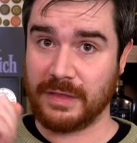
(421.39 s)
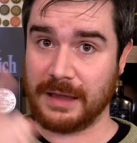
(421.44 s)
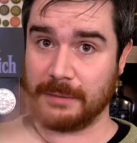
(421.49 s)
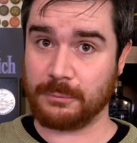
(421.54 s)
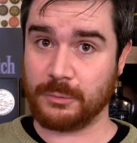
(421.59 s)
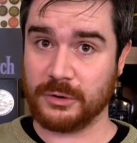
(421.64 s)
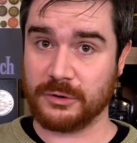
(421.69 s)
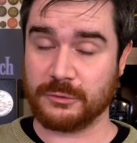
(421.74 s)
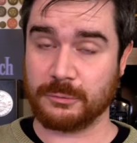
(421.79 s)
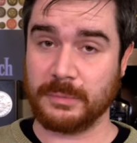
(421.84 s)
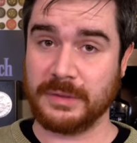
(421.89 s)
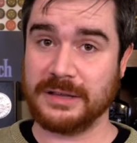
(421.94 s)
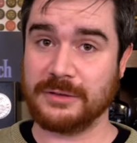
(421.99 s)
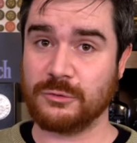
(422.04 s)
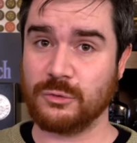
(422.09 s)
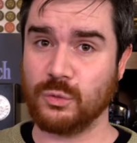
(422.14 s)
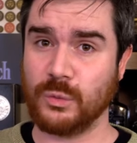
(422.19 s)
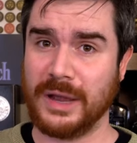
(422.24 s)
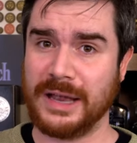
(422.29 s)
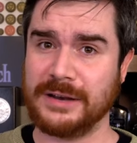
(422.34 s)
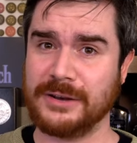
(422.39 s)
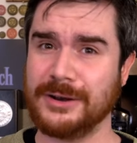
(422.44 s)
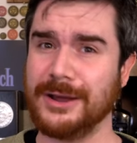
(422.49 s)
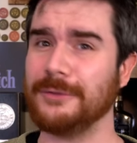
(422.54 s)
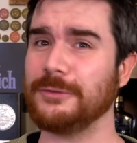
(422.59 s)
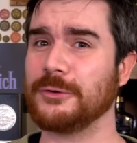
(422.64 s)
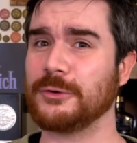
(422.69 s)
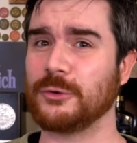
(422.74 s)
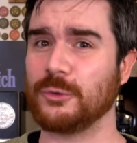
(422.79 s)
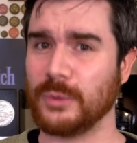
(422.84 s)
That brings me to
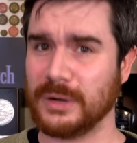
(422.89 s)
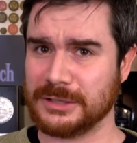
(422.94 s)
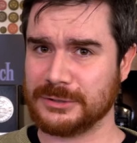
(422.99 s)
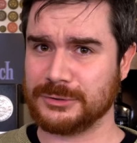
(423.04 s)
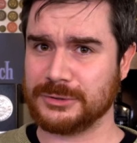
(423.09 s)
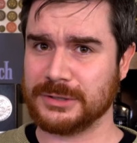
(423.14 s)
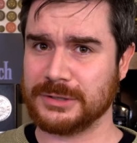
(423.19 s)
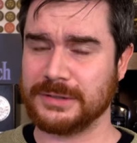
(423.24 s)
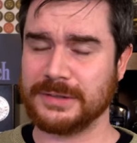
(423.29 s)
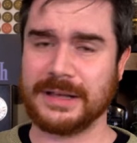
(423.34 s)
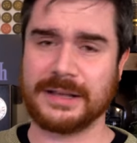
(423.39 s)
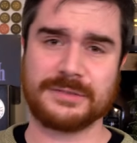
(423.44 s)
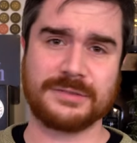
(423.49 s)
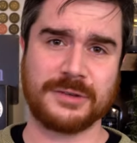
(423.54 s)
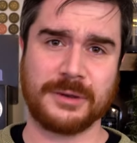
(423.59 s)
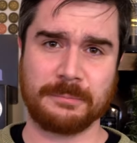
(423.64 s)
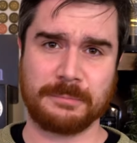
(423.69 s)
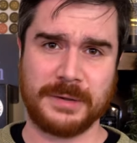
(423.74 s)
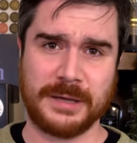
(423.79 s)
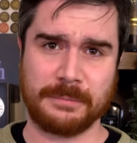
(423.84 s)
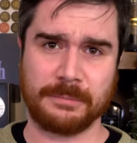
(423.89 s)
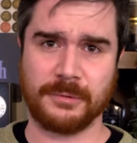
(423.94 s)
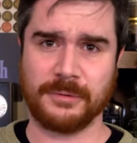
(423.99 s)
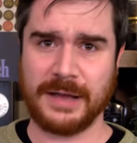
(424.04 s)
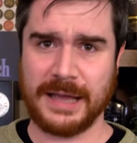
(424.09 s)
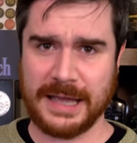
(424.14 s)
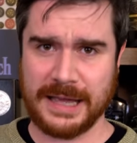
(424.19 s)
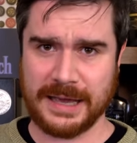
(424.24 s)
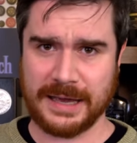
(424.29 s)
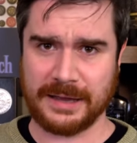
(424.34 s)
another question that some people
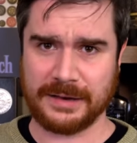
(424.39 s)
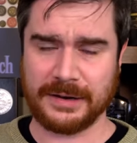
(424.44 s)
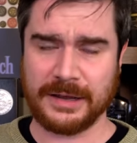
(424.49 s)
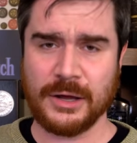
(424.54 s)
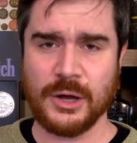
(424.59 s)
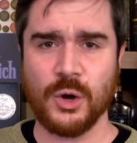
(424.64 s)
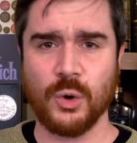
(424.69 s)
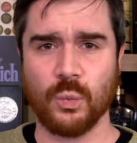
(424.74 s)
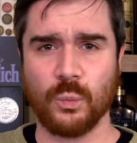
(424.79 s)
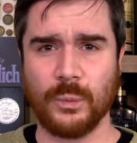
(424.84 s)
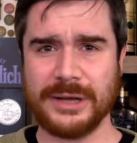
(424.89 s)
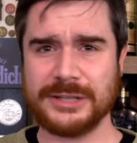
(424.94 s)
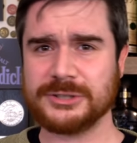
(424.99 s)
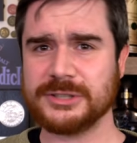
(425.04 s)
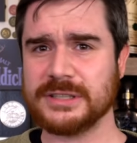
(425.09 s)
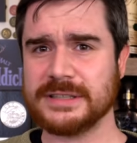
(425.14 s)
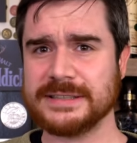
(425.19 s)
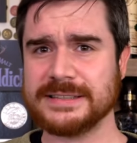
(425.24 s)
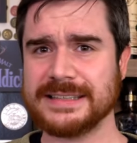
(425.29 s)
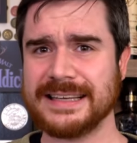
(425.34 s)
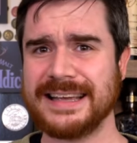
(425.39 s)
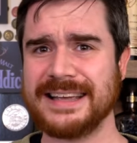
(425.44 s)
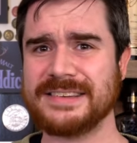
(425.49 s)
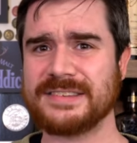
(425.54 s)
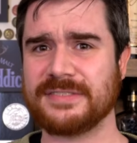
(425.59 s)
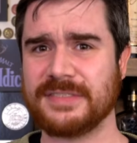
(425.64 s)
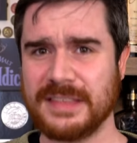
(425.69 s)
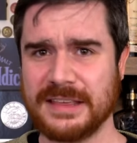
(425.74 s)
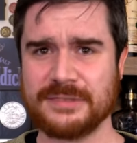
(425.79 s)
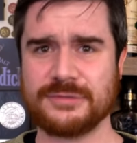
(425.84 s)
had, which
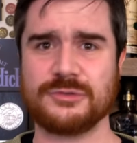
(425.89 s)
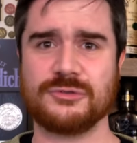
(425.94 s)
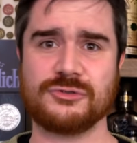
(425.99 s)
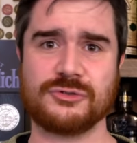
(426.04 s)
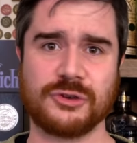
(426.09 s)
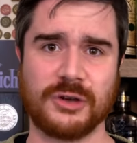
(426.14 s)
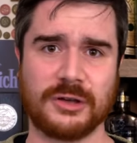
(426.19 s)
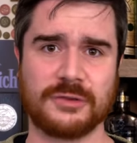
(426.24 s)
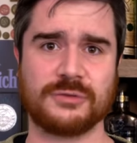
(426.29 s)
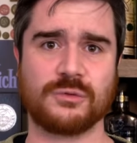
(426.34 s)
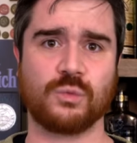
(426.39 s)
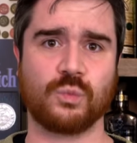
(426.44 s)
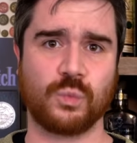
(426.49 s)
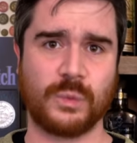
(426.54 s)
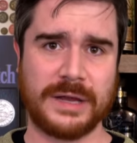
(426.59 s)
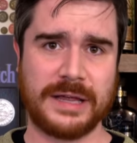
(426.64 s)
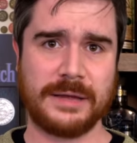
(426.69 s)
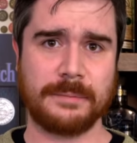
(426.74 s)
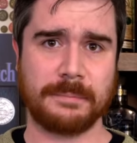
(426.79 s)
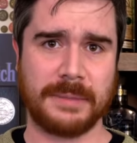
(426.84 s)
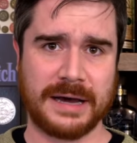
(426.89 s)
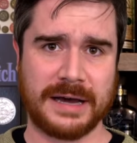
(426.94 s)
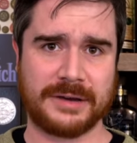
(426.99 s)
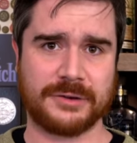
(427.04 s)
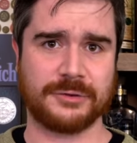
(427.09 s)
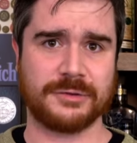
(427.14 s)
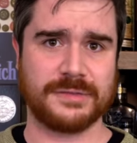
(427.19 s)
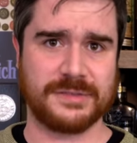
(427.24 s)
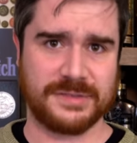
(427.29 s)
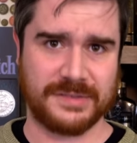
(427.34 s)
is this just
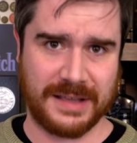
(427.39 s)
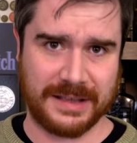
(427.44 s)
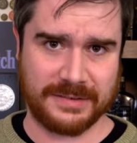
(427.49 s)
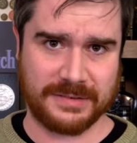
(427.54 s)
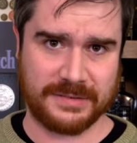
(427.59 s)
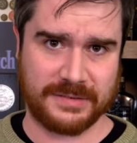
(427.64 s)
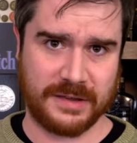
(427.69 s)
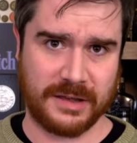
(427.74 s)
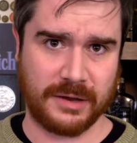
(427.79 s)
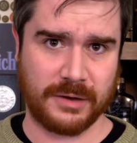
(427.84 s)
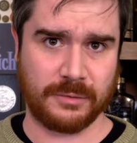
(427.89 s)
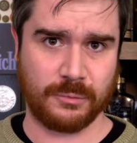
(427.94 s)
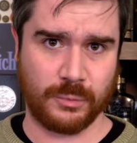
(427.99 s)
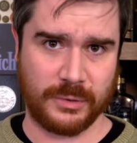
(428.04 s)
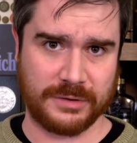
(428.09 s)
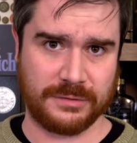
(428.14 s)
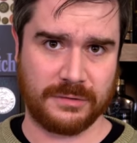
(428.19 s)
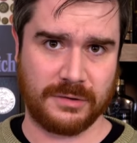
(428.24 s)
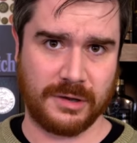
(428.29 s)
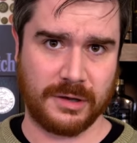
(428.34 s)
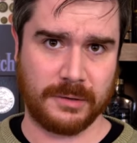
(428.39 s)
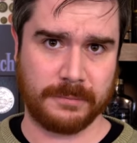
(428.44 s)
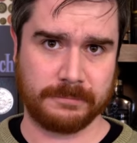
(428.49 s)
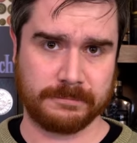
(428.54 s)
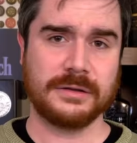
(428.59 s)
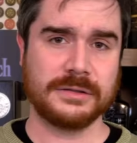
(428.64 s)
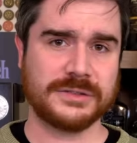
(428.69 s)
rebottled Sensei whiskey?